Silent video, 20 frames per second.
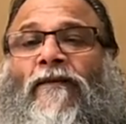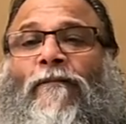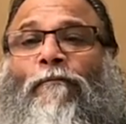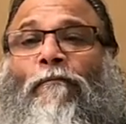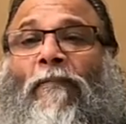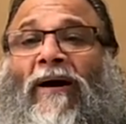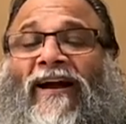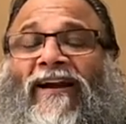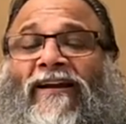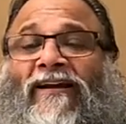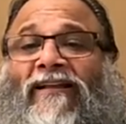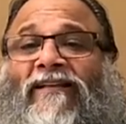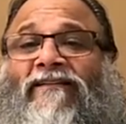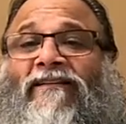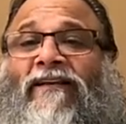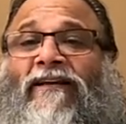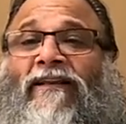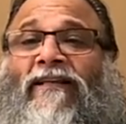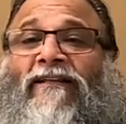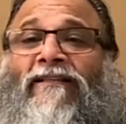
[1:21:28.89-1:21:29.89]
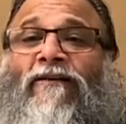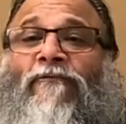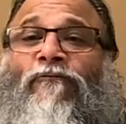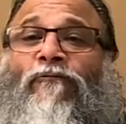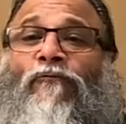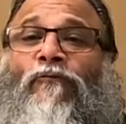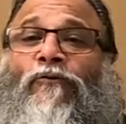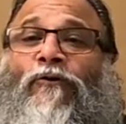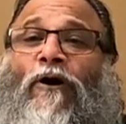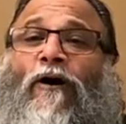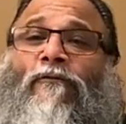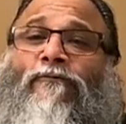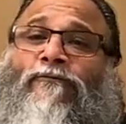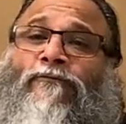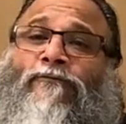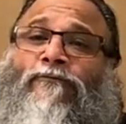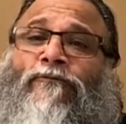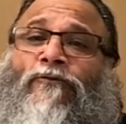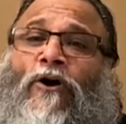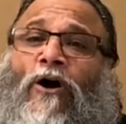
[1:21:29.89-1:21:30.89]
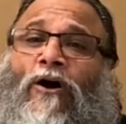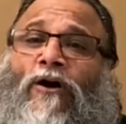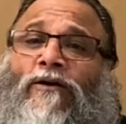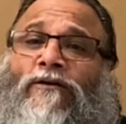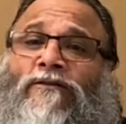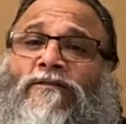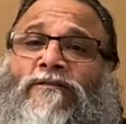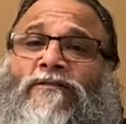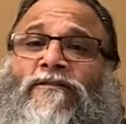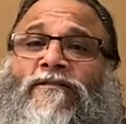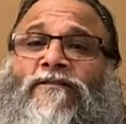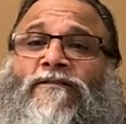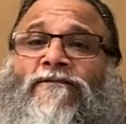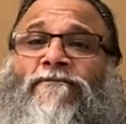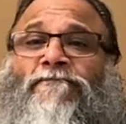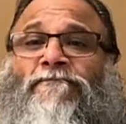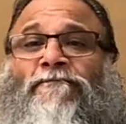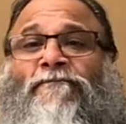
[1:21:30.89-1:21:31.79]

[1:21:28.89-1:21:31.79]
mind is eating the food of thoughts